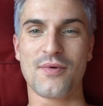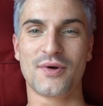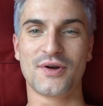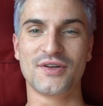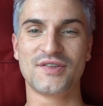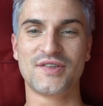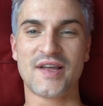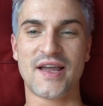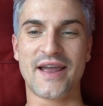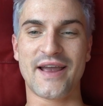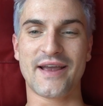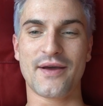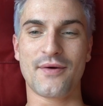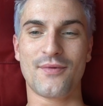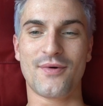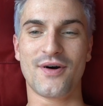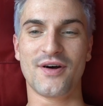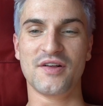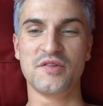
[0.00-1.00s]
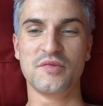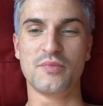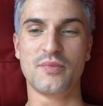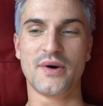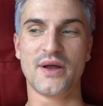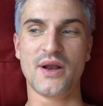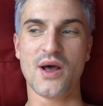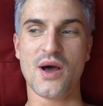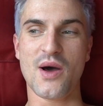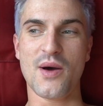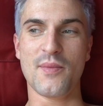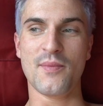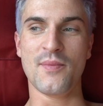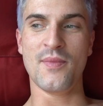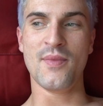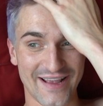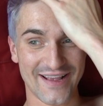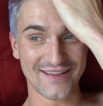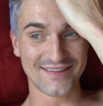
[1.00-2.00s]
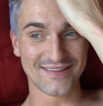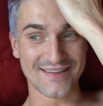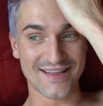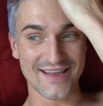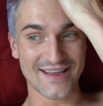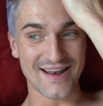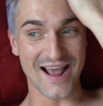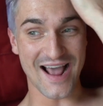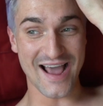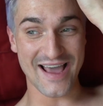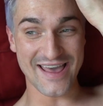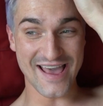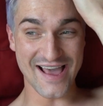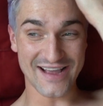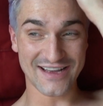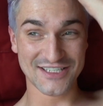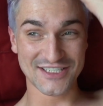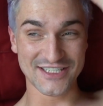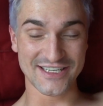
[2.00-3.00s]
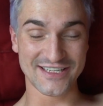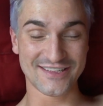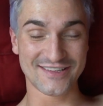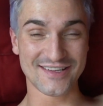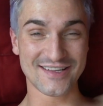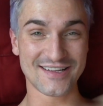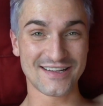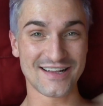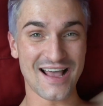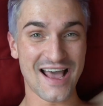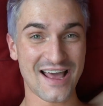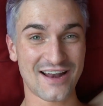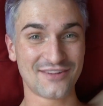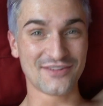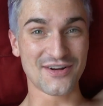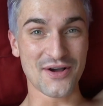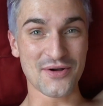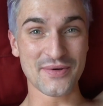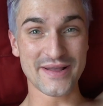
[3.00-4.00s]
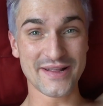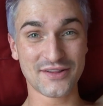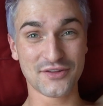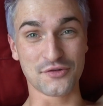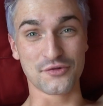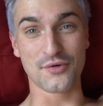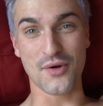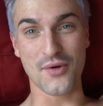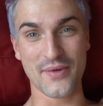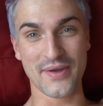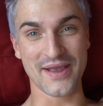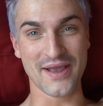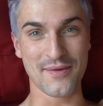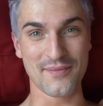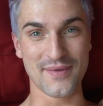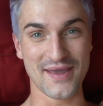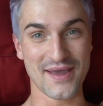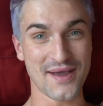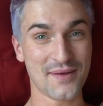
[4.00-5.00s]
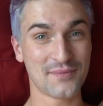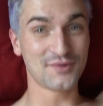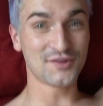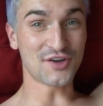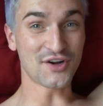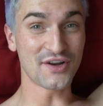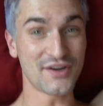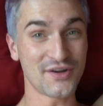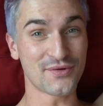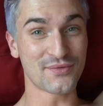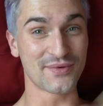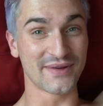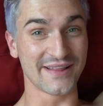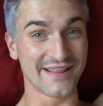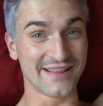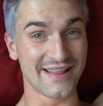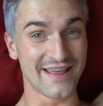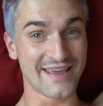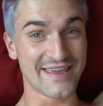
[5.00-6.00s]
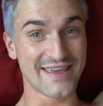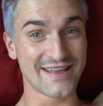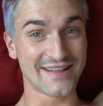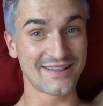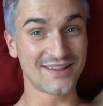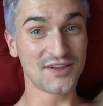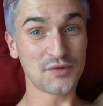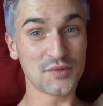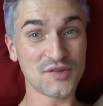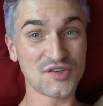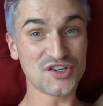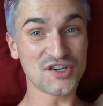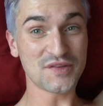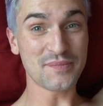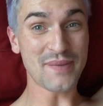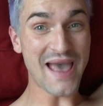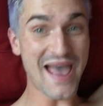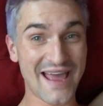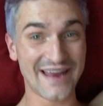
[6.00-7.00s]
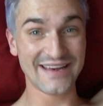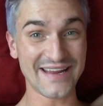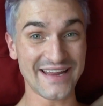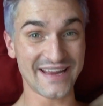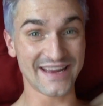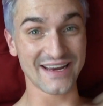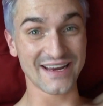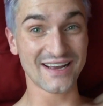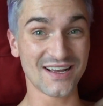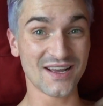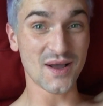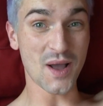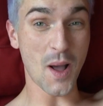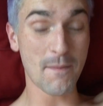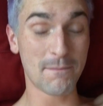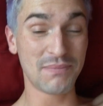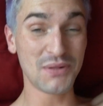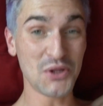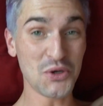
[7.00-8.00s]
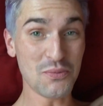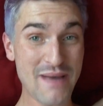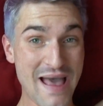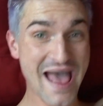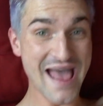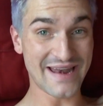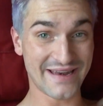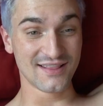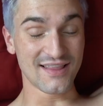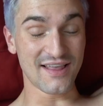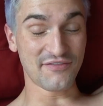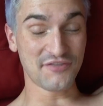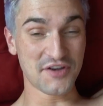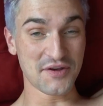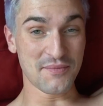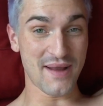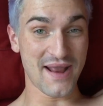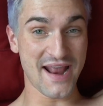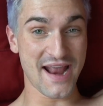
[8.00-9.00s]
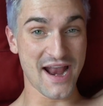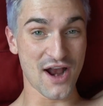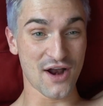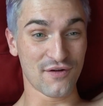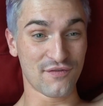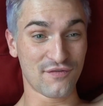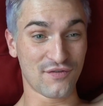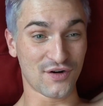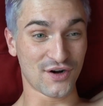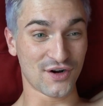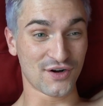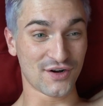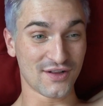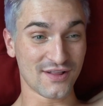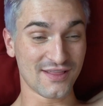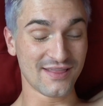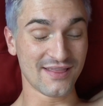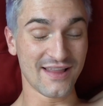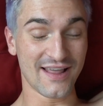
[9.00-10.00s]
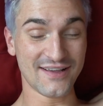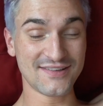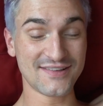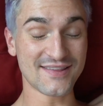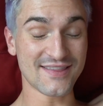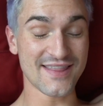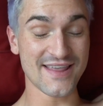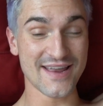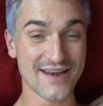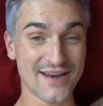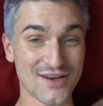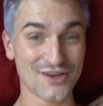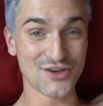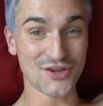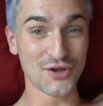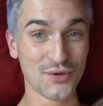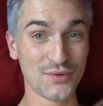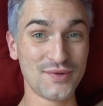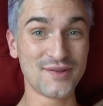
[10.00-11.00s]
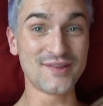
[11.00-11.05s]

were saying it was, but like I said, I don't know, it's growing on me. I'm starting to really like it. This was just pen ink, a blue pen, left in my hair for less than 2